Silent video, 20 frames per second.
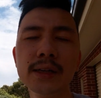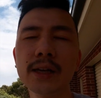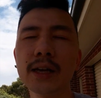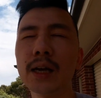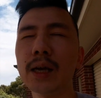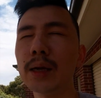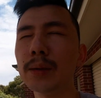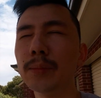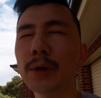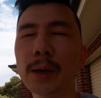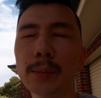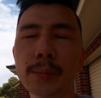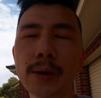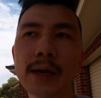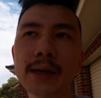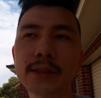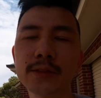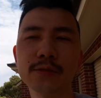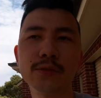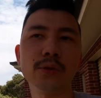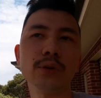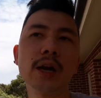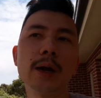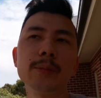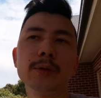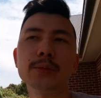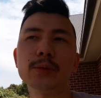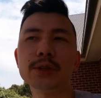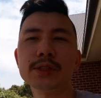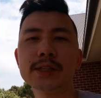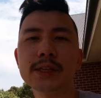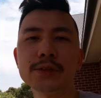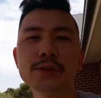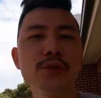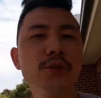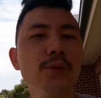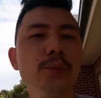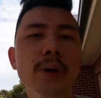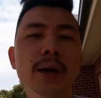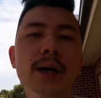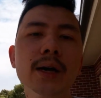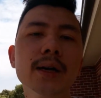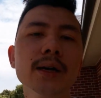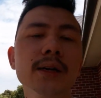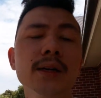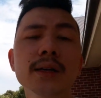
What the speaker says: I might back the Ford up and wash that too, but